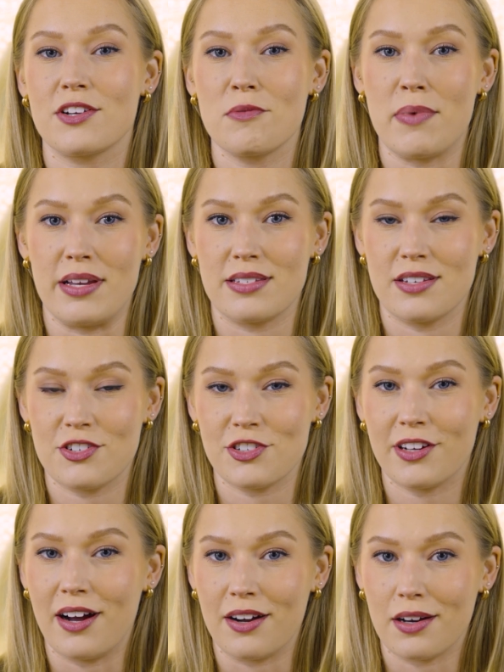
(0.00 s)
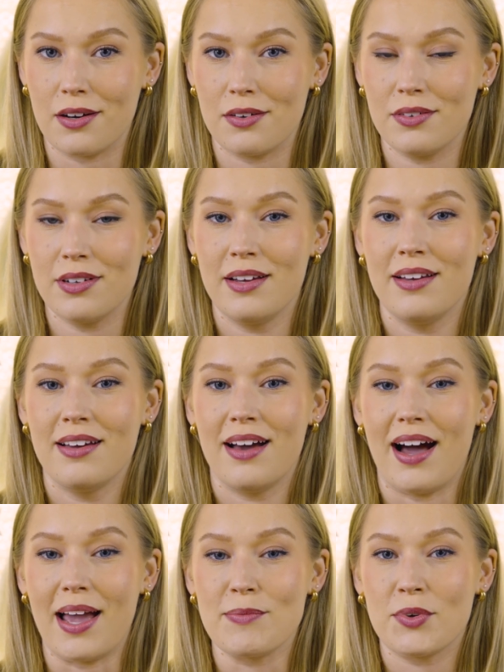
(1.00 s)
officer based in Chicago.
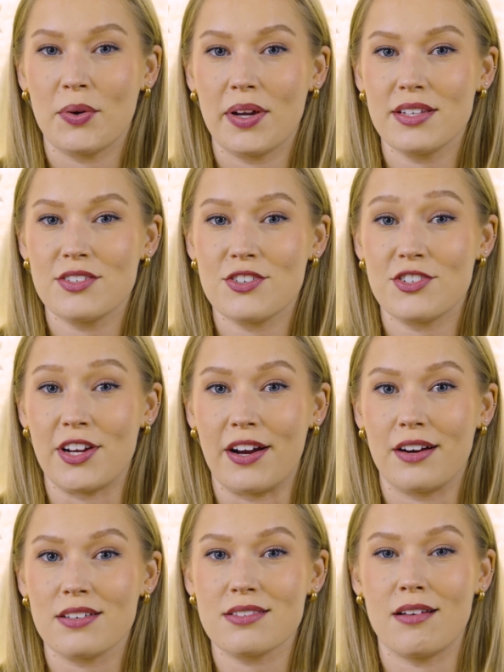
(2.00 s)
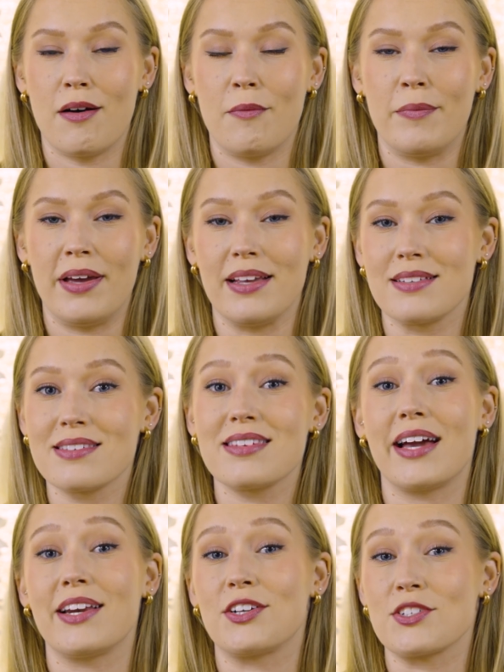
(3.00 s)
I'm going to share some
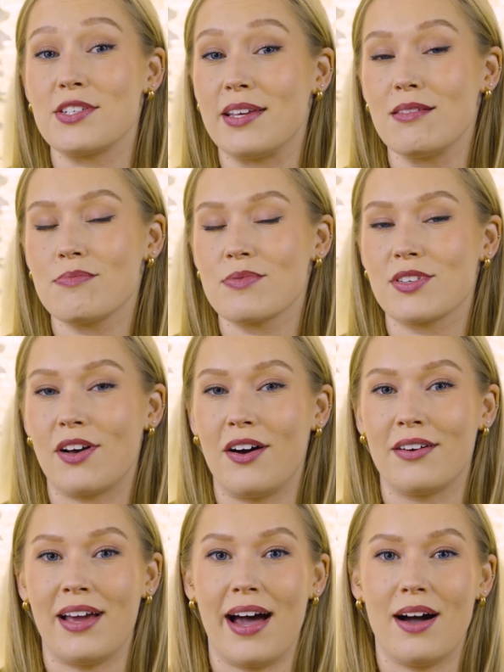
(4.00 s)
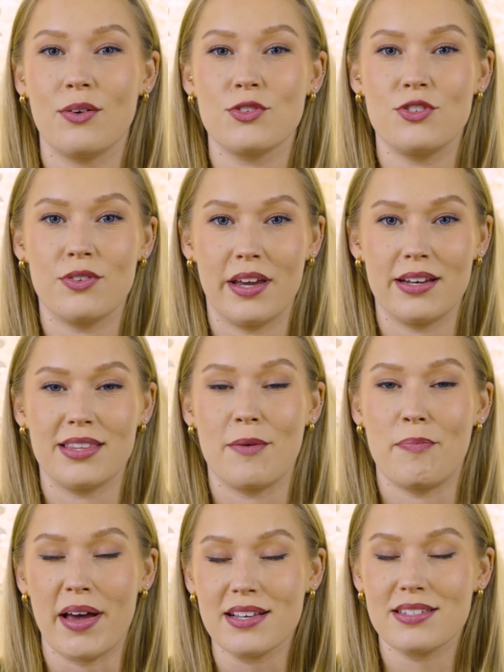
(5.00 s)
insider tips on how to
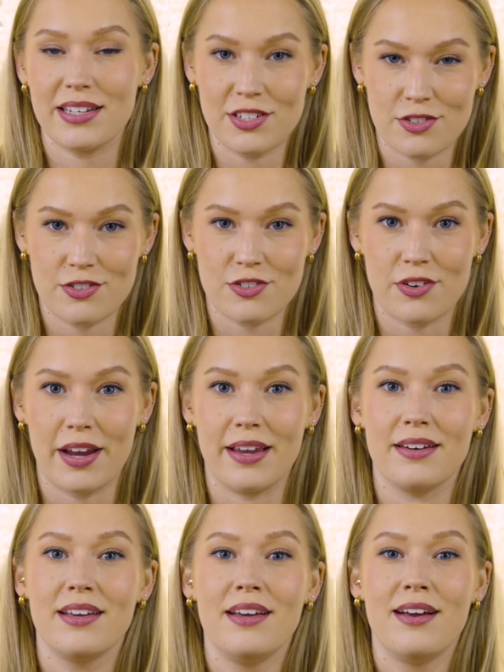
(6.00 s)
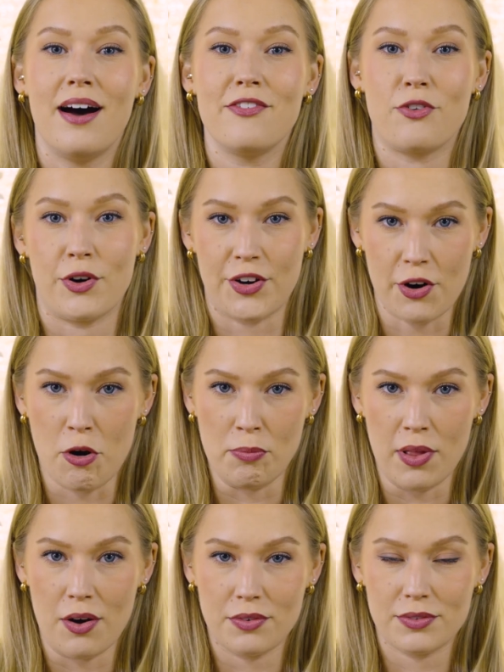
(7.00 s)
get the best interest rate for
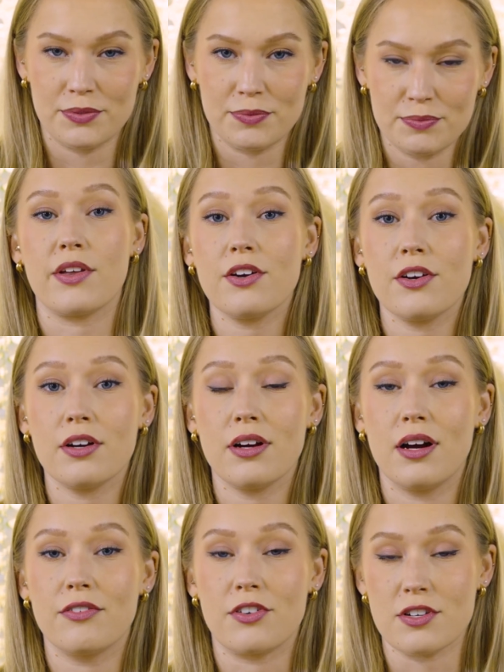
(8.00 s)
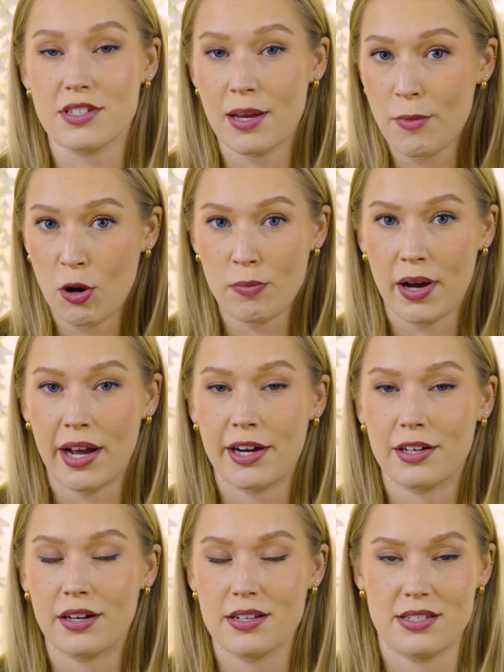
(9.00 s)
your home loan. Whether you're a first-time home
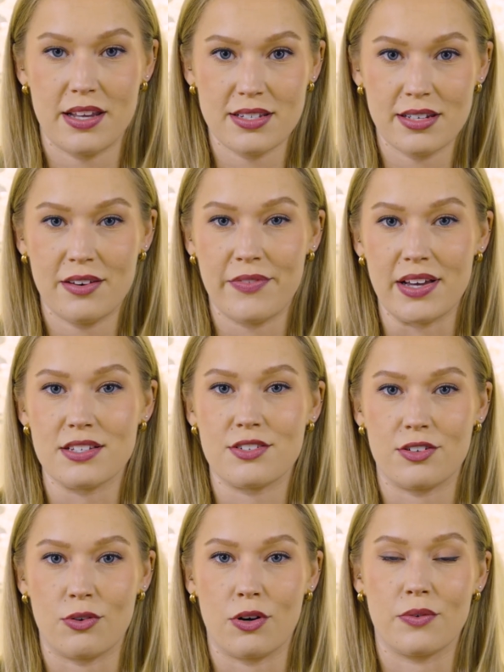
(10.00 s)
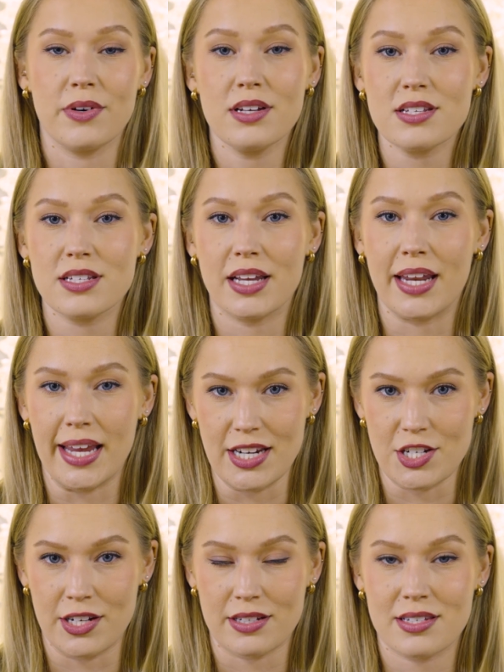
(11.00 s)
buyer, a seasoned investor, or a real estate
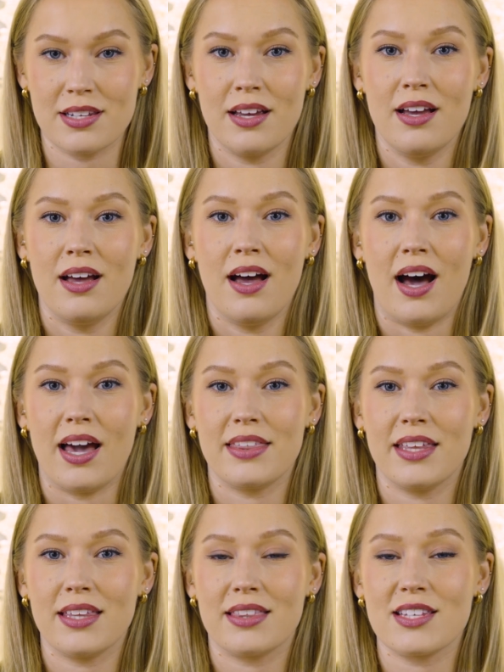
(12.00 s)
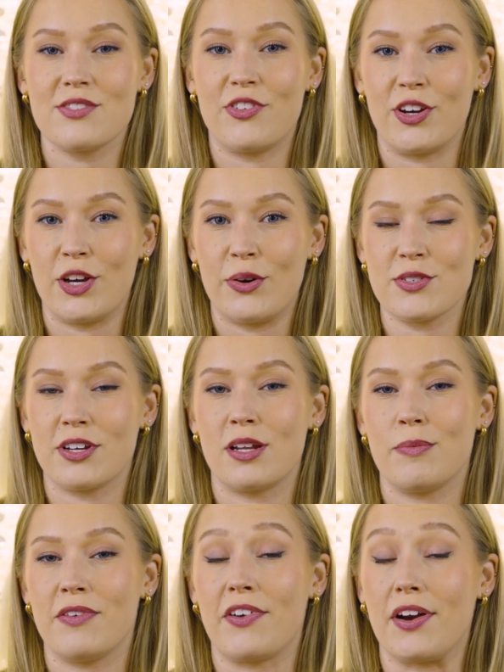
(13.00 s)
agent, I think this video is
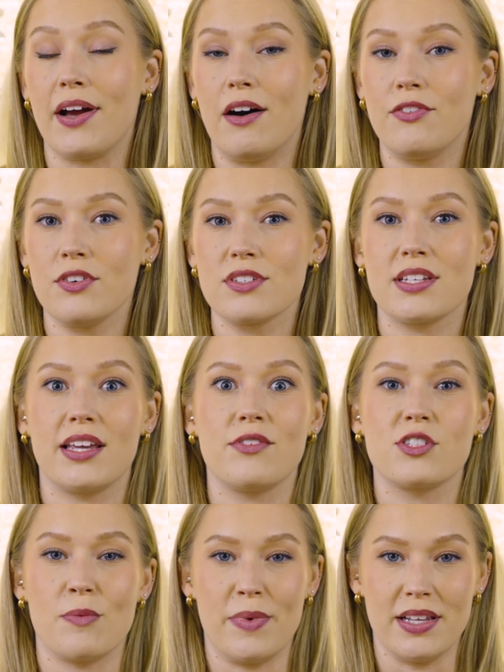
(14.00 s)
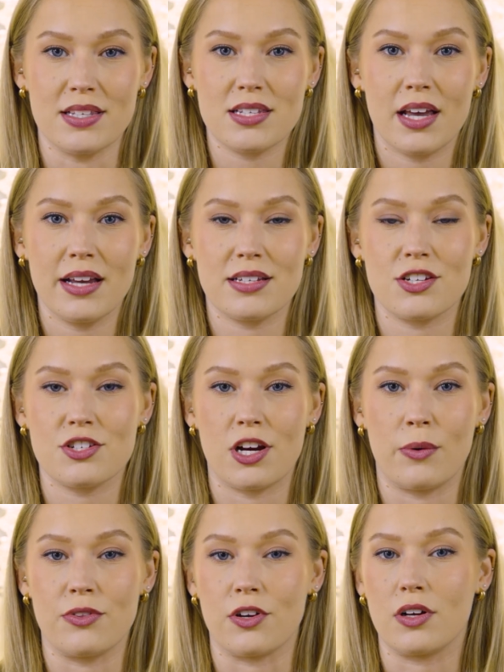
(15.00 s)
going to be very helpful to give you some insight to
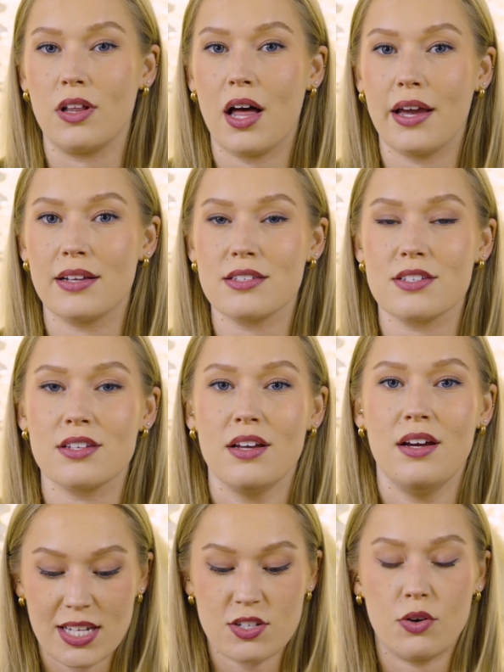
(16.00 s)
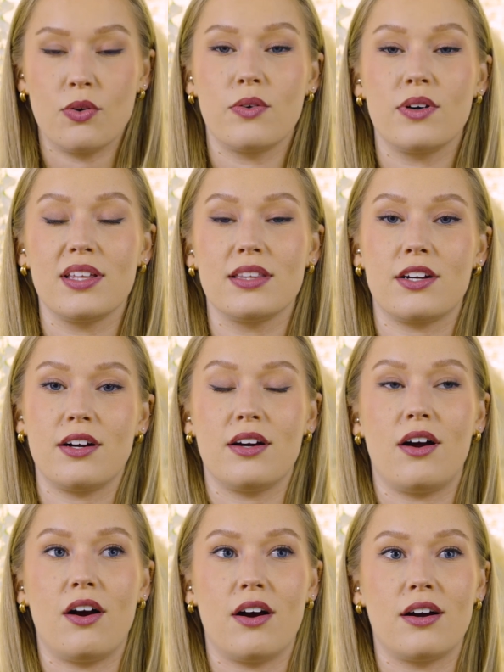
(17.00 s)
share with your clients. So
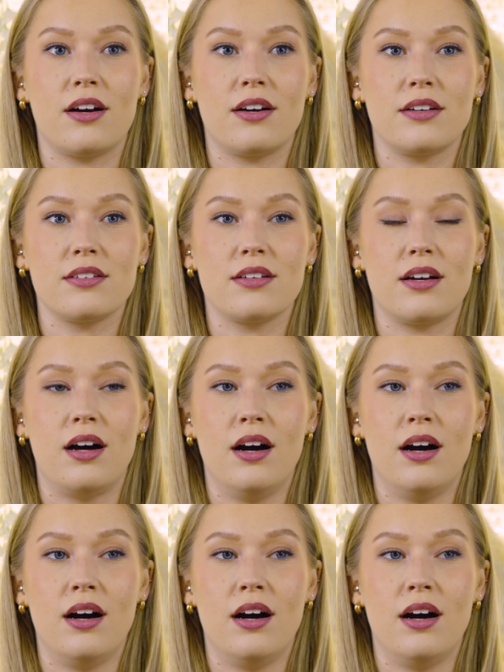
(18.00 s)
there's